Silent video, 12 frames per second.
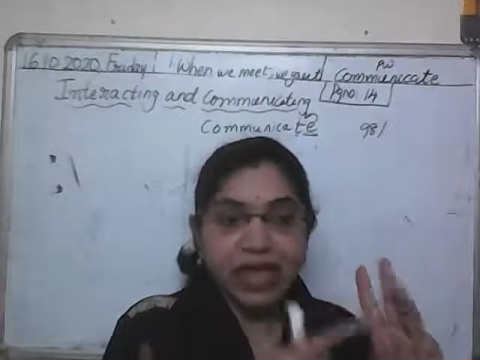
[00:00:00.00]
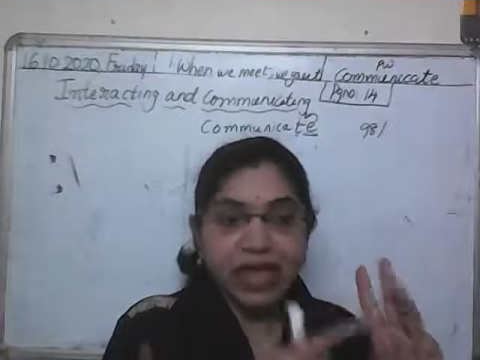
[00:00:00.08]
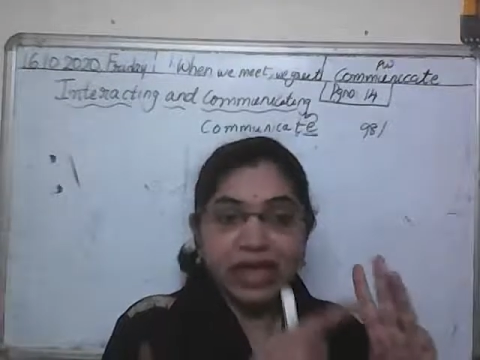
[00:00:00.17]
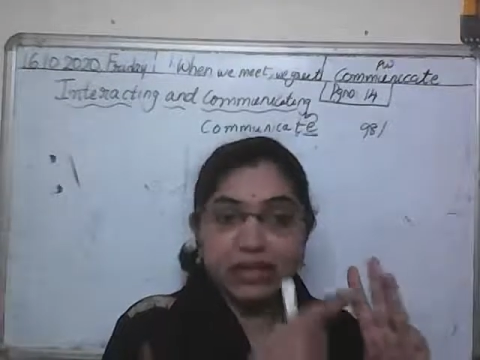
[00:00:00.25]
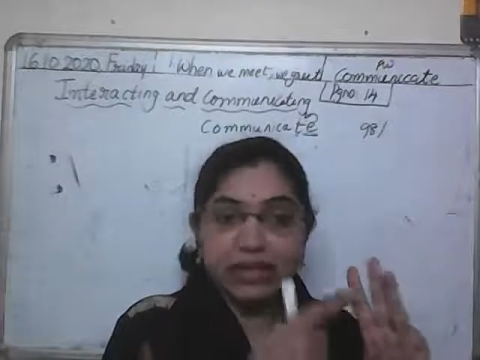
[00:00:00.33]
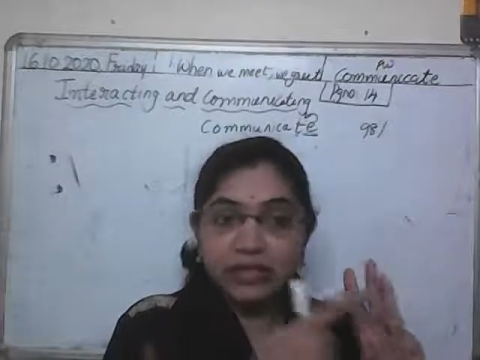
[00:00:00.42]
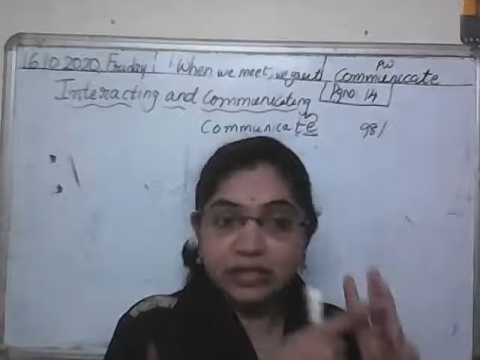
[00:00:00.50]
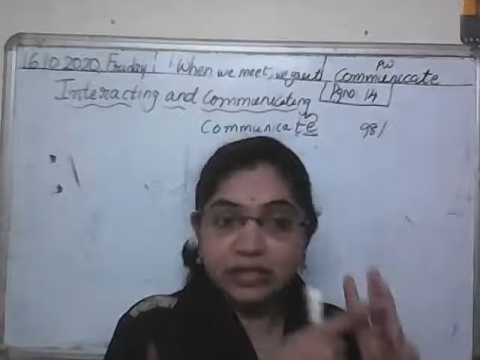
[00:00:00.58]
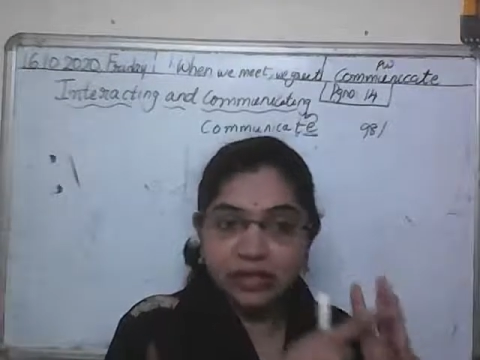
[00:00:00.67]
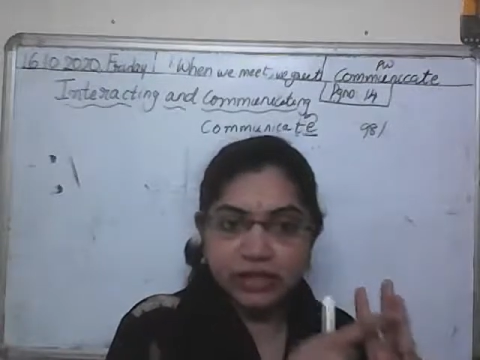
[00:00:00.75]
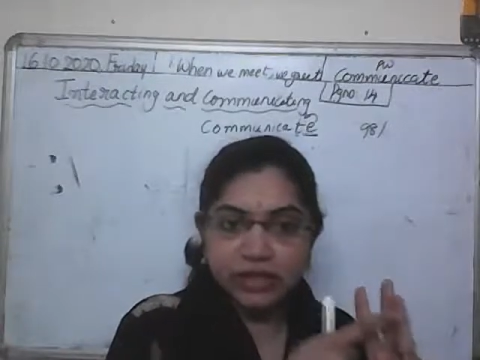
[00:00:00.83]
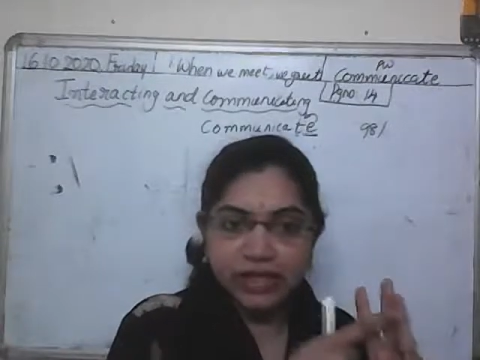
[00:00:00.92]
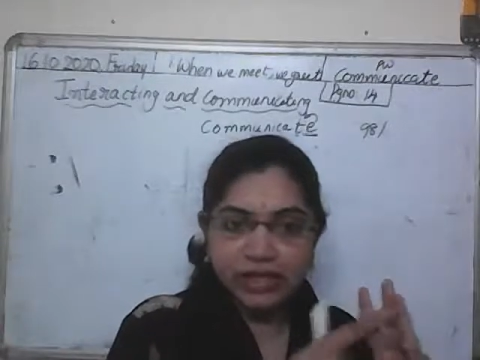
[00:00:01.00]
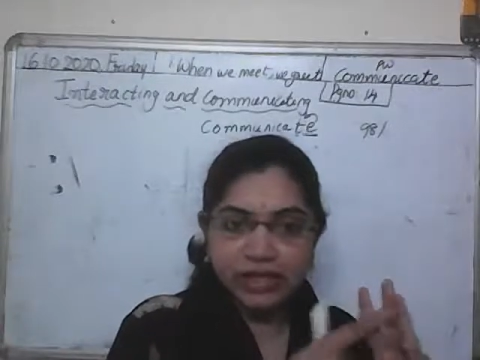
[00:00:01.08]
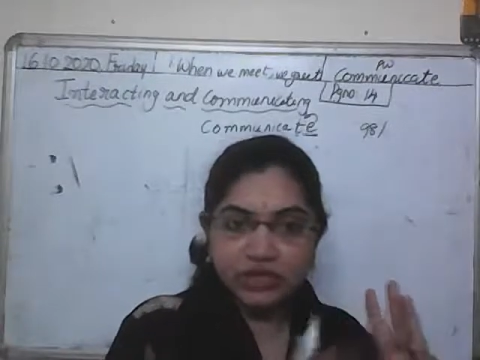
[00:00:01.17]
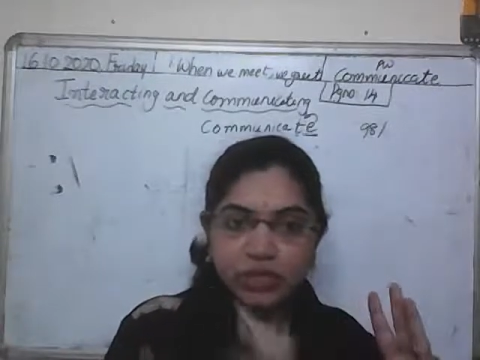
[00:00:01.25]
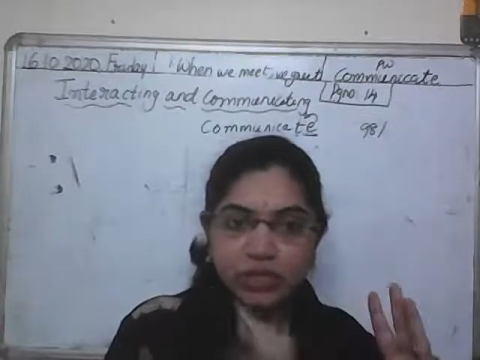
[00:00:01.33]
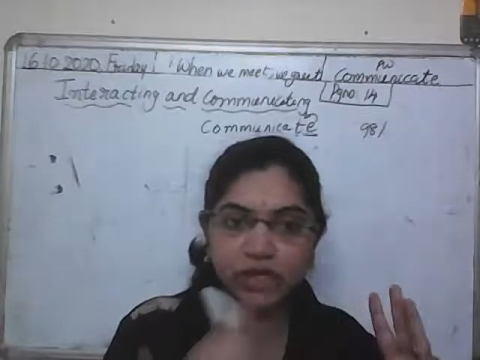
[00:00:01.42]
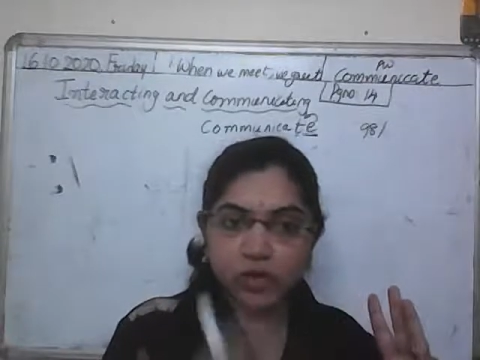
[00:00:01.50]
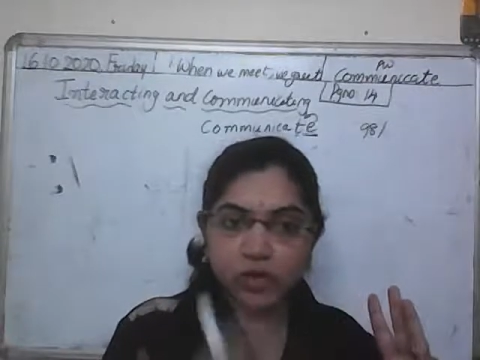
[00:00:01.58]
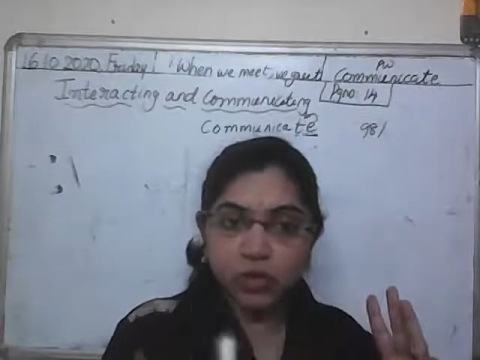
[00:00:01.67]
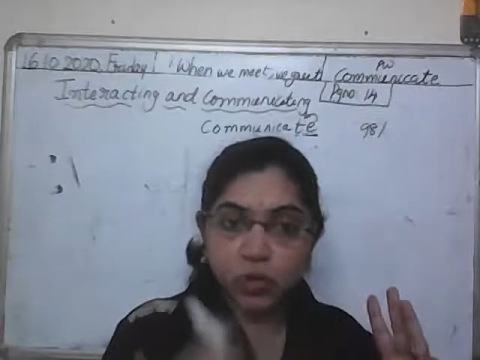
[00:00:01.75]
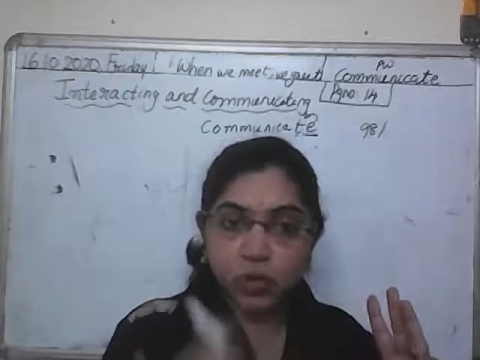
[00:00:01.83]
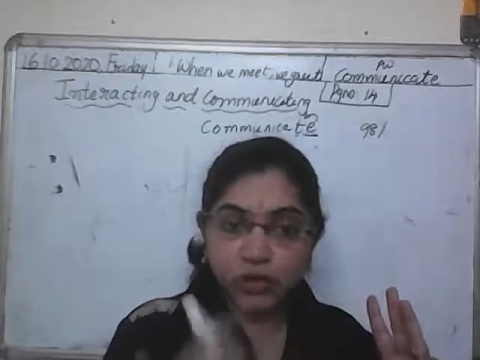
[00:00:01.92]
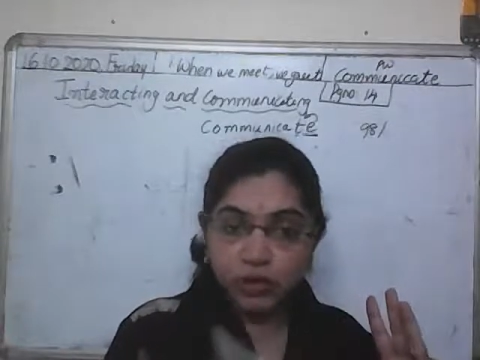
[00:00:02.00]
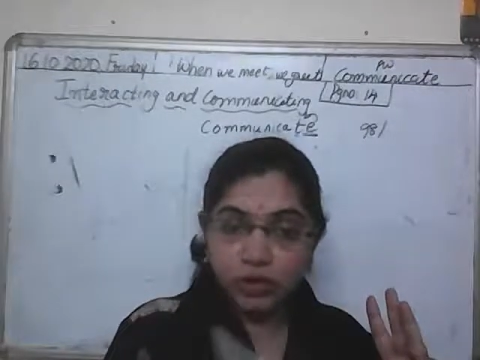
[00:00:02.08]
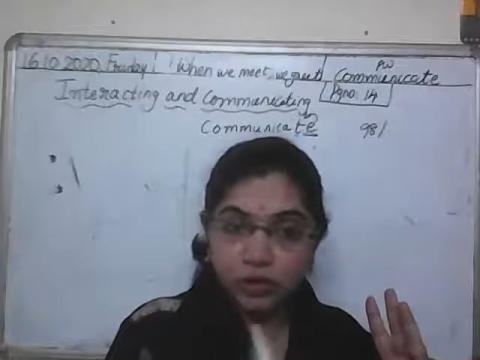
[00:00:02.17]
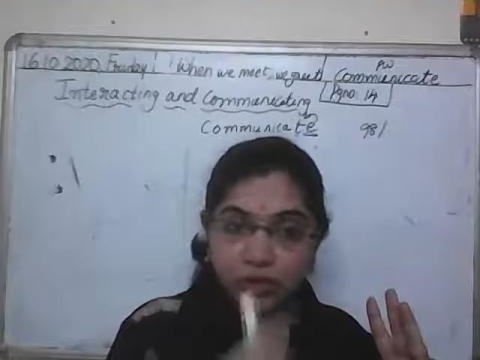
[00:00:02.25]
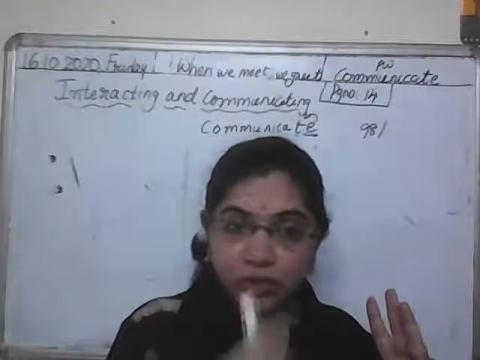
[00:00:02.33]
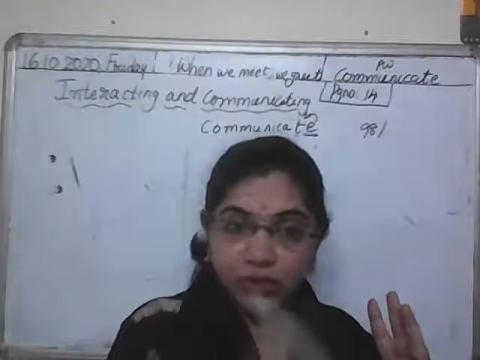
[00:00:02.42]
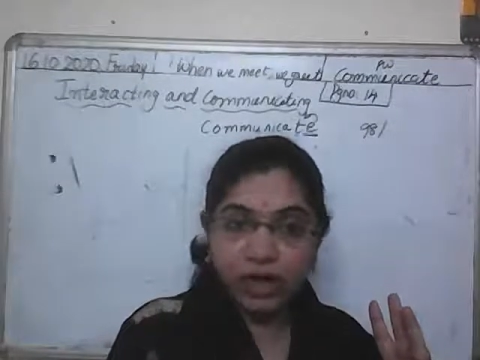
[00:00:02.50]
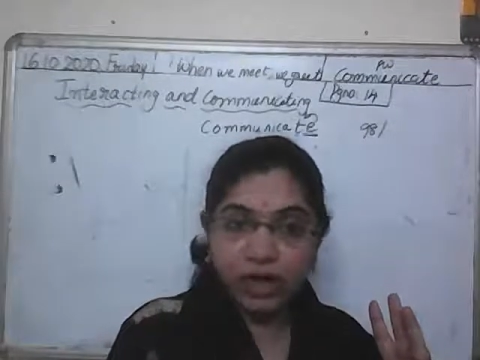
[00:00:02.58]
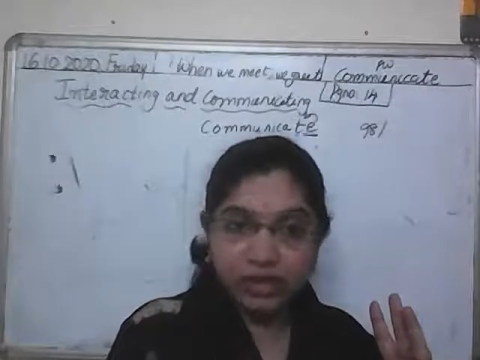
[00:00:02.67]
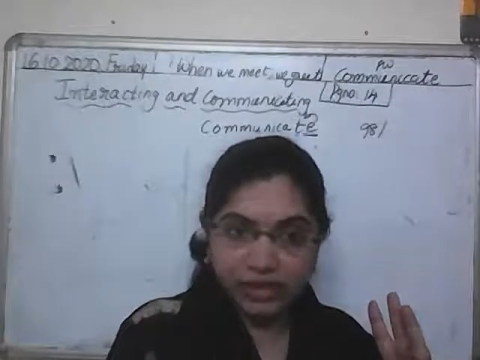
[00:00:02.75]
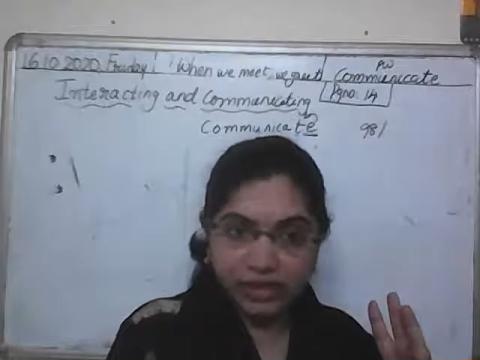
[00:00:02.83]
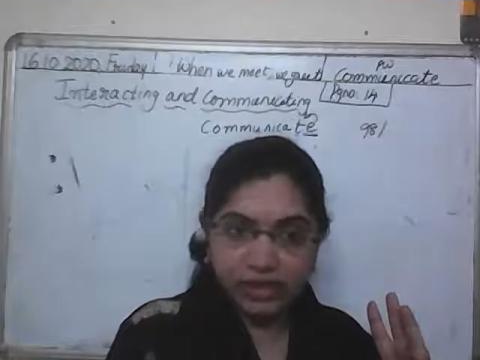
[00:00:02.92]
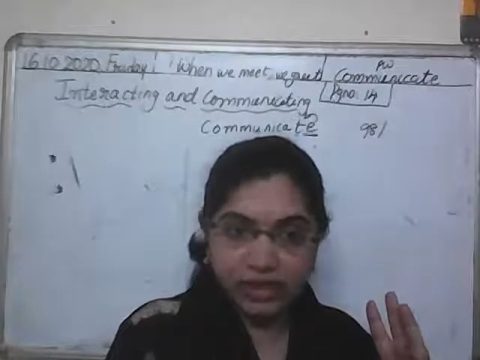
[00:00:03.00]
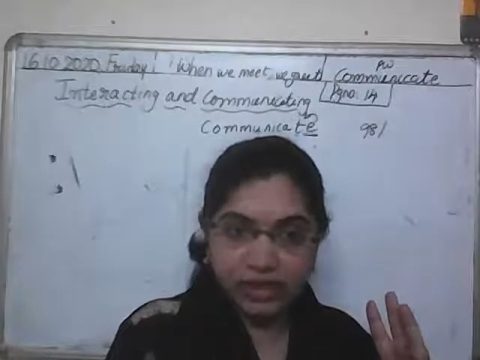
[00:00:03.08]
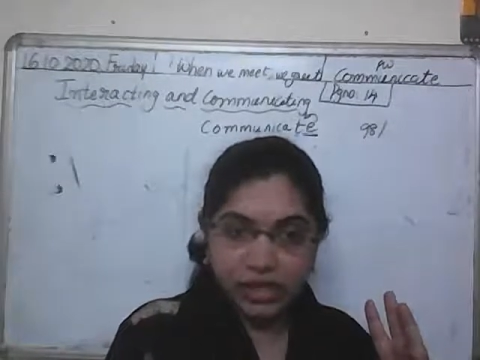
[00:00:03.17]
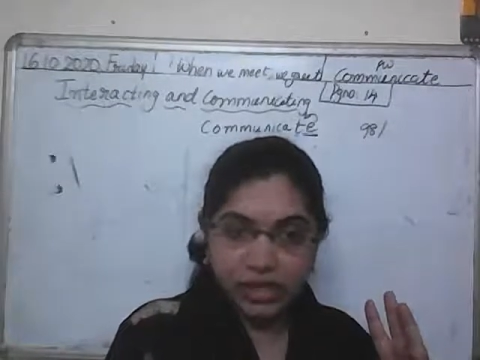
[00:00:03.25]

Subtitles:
In the third case, when you are going to a party